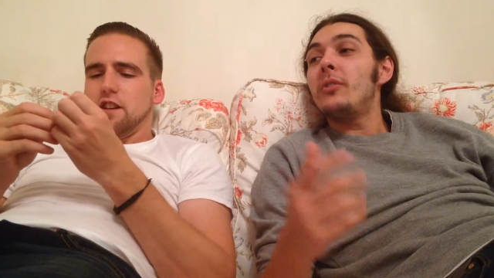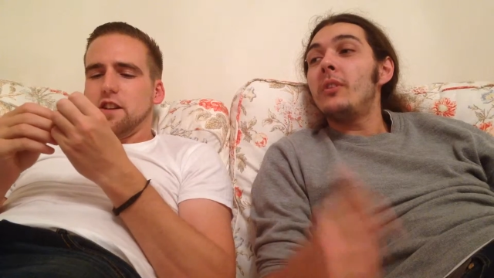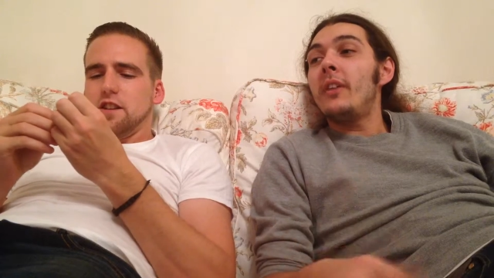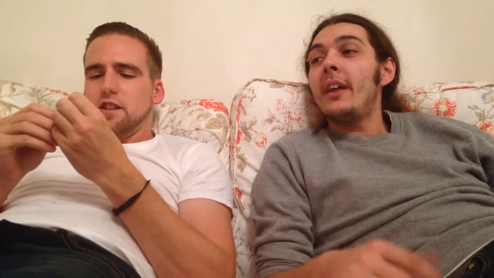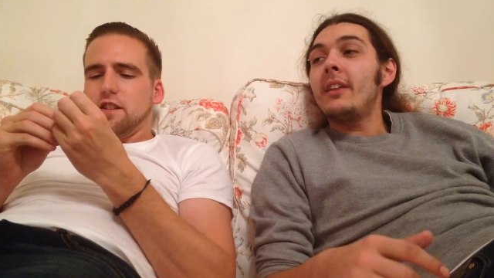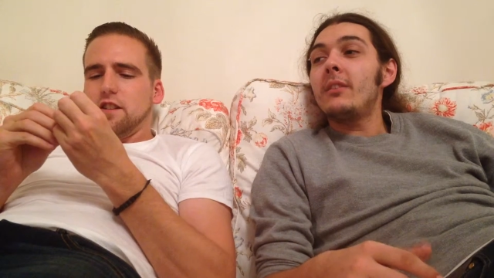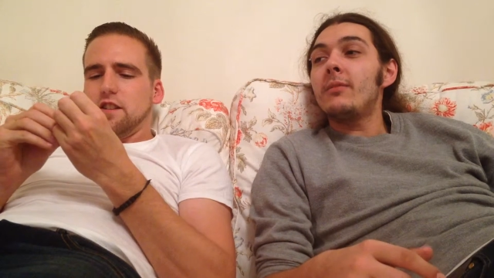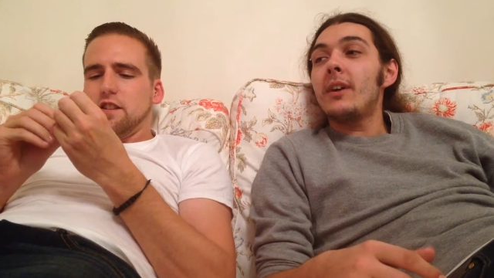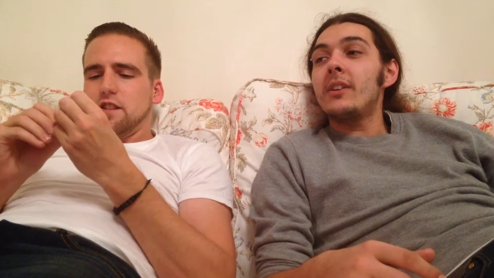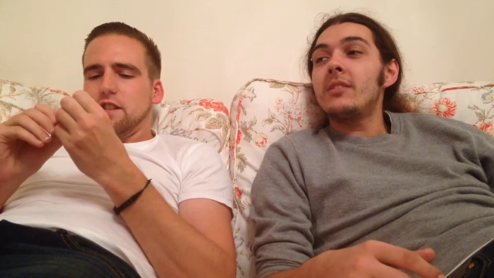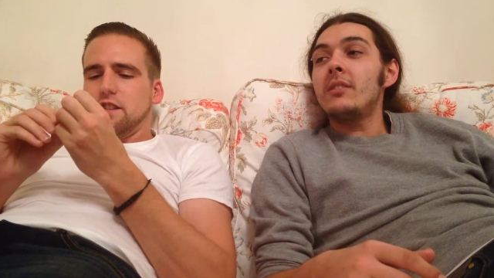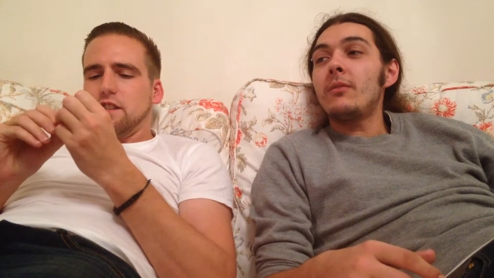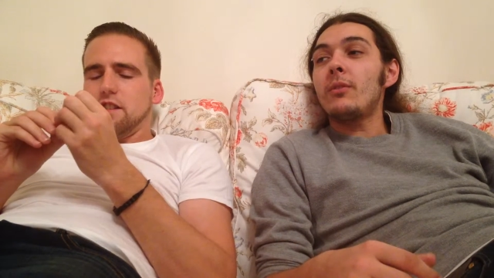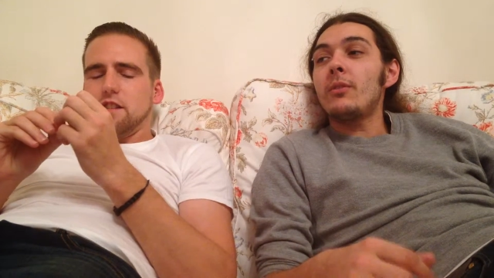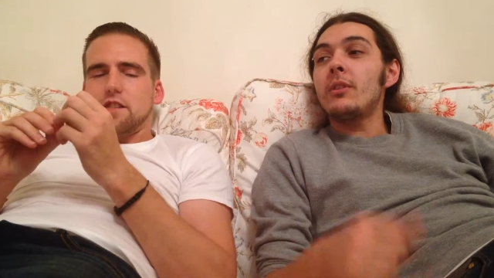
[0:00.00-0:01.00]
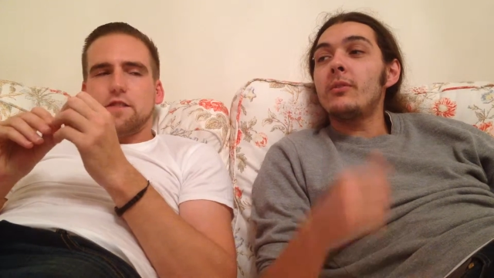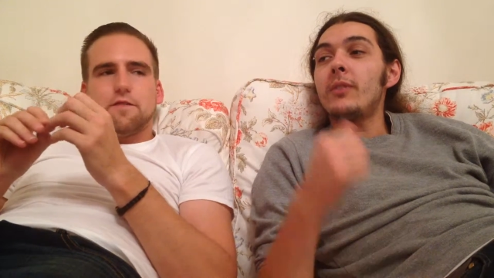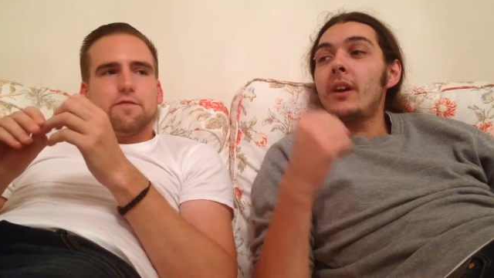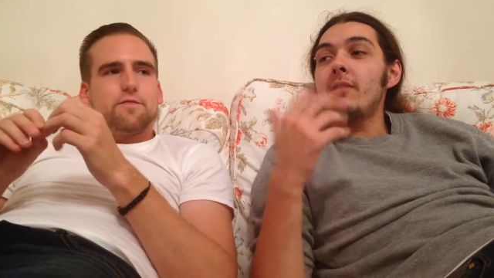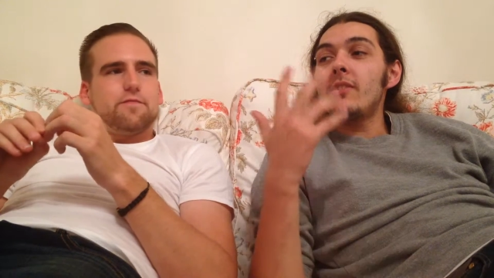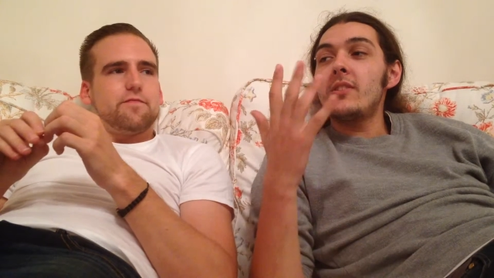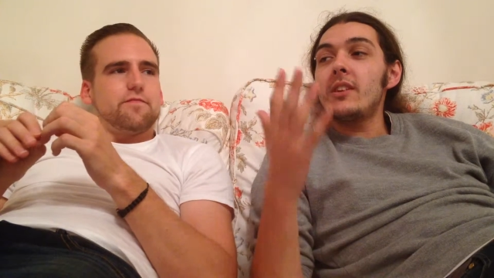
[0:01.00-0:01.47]
Speaker 1: do you like the Fast and the Furious
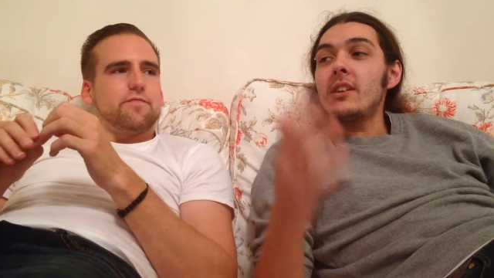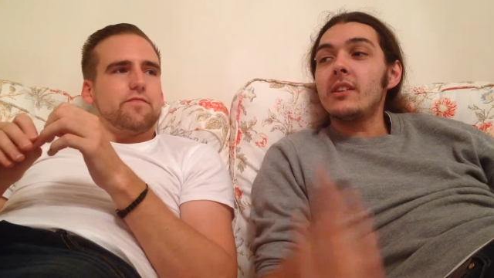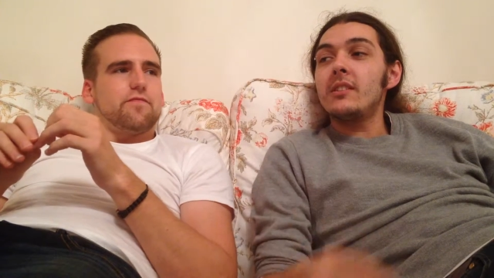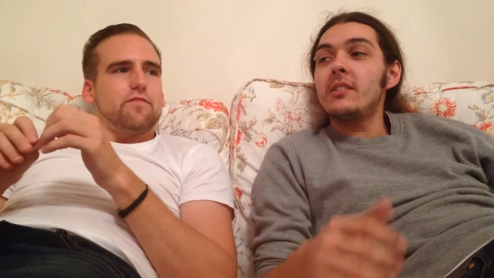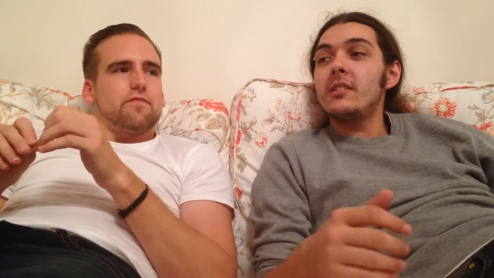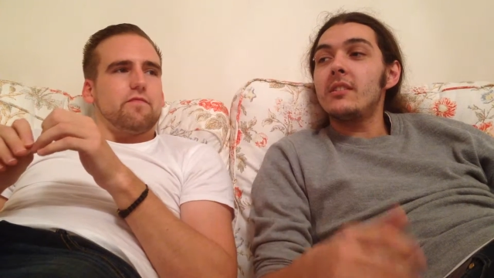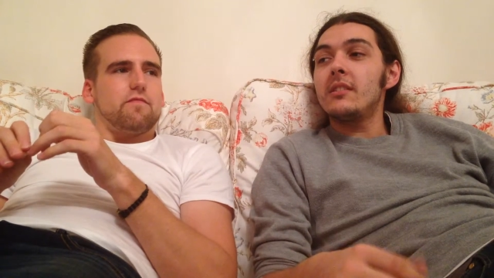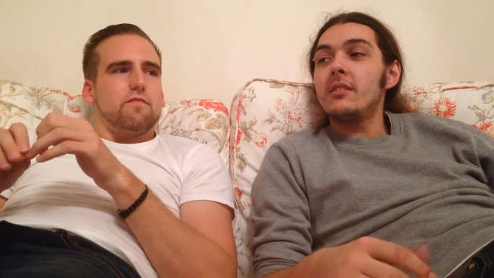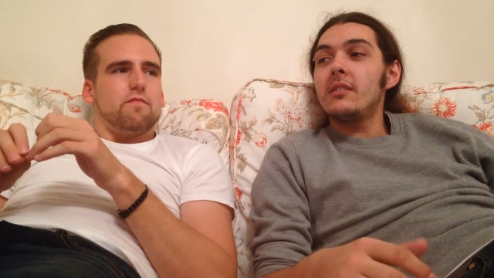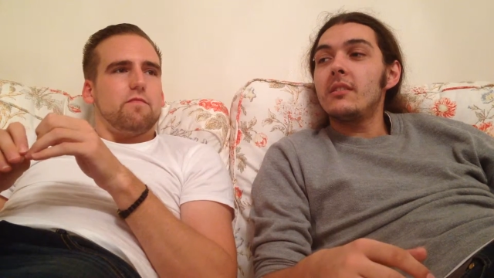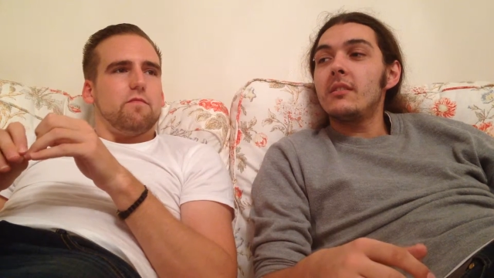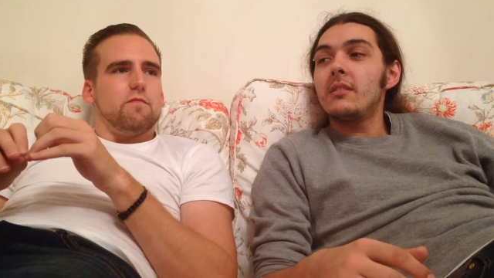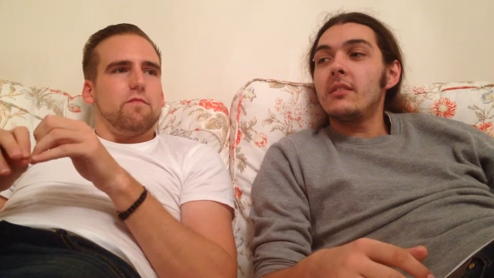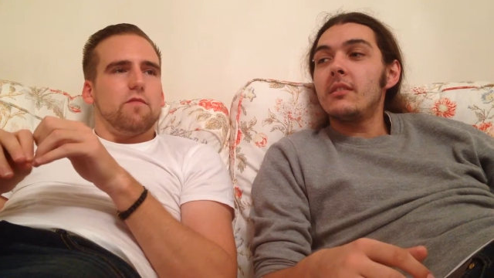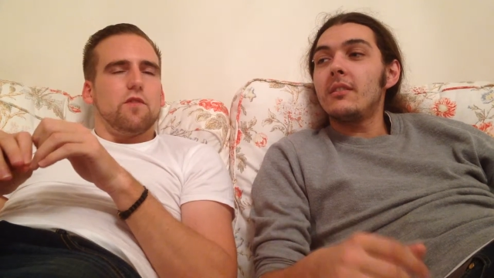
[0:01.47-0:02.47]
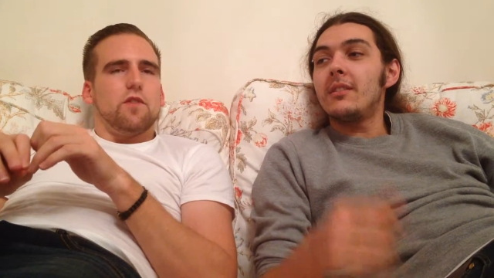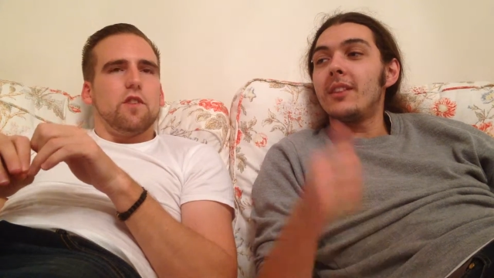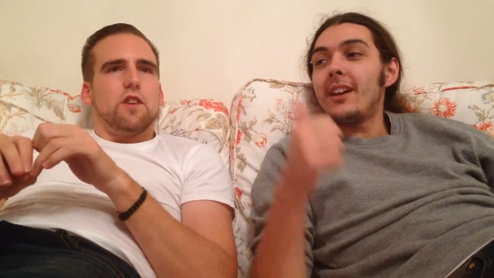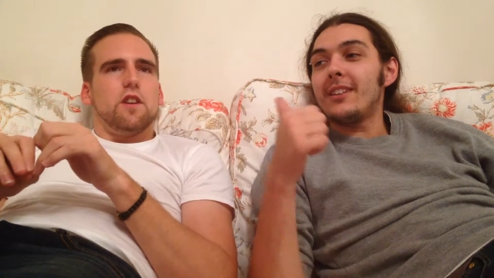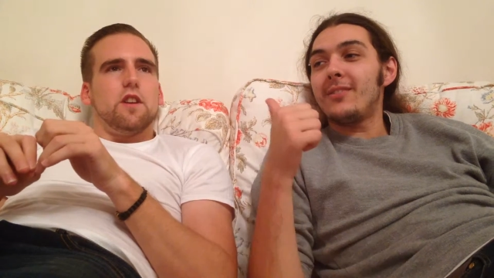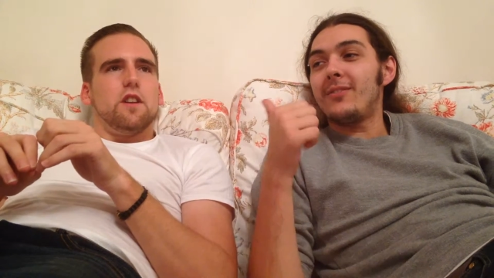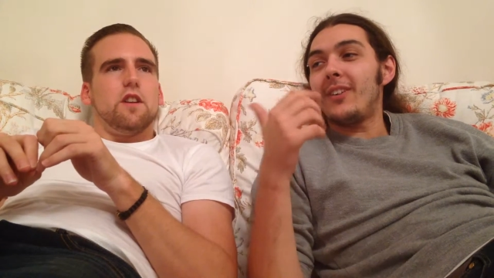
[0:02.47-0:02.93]
five and six? So
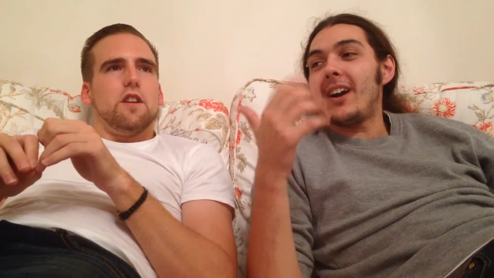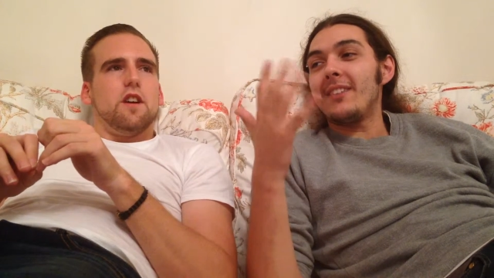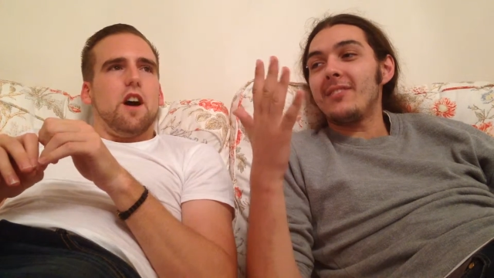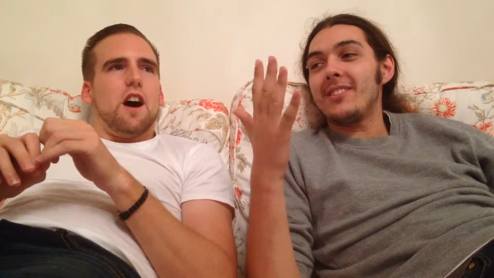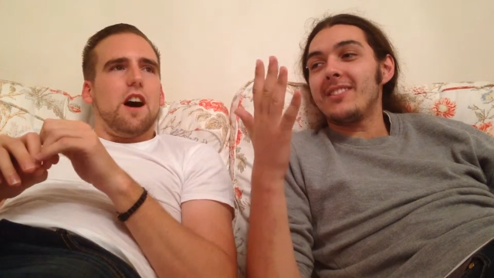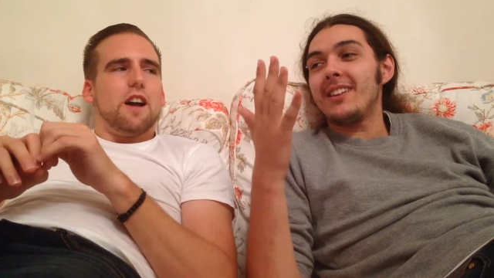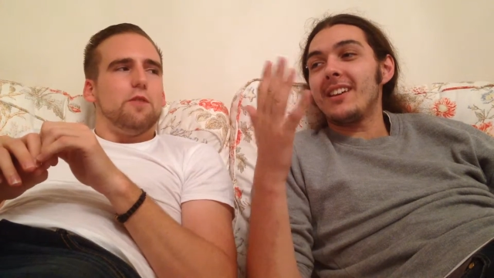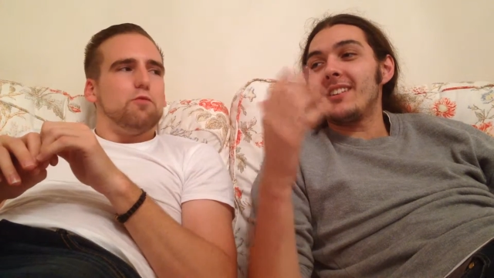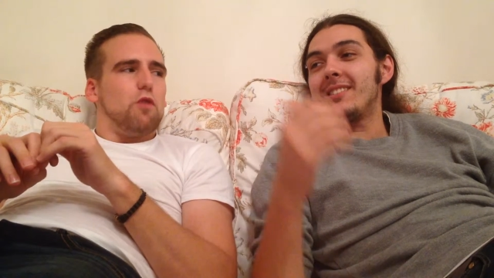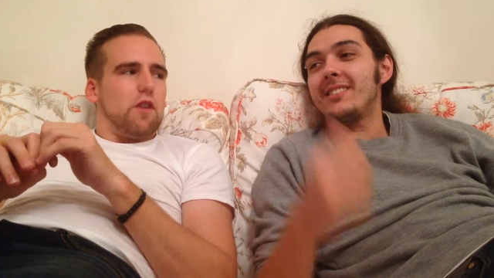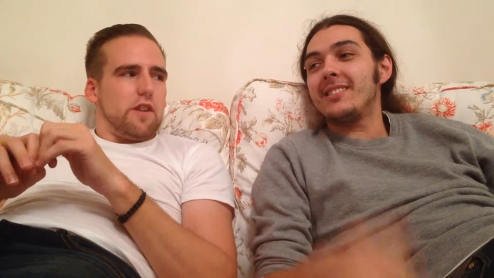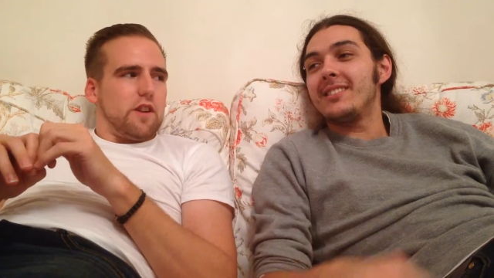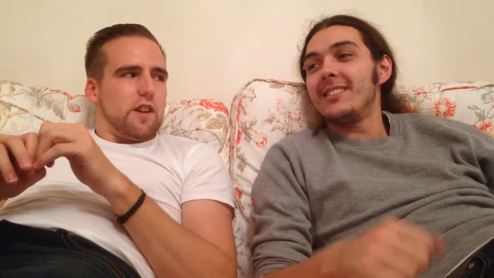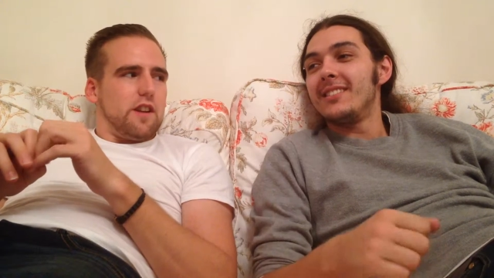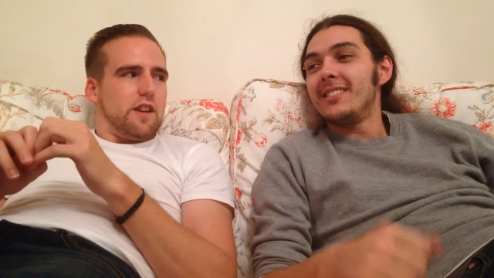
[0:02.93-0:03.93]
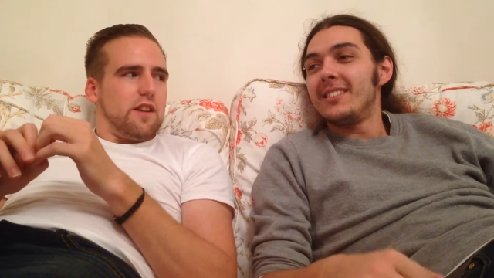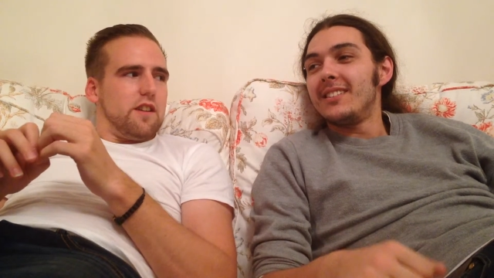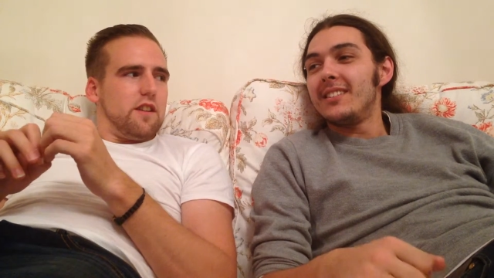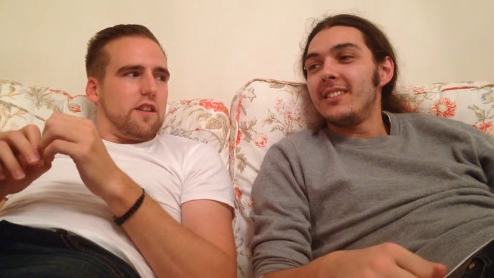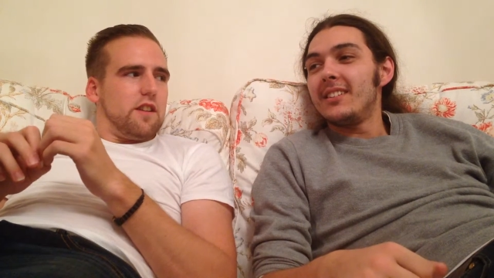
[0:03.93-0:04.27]
that's five and six. Ironically.